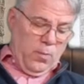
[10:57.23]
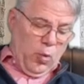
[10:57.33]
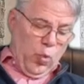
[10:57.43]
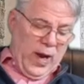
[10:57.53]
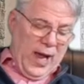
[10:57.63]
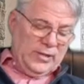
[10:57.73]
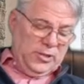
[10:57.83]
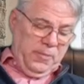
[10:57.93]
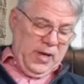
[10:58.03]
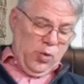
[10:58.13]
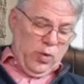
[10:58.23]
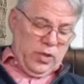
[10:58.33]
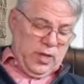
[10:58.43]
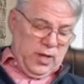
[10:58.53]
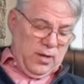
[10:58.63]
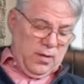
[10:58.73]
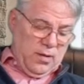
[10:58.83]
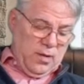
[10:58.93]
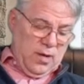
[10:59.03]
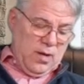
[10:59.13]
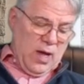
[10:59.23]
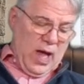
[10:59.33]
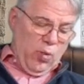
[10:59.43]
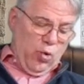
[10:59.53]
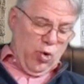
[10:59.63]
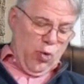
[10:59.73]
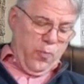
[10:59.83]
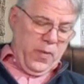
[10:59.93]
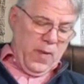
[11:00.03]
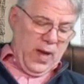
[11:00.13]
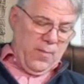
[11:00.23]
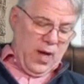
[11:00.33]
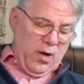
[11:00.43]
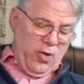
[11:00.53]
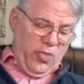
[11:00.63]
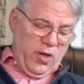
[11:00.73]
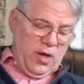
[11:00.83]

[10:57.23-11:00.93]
But when I speak with thee, I will open my mouth,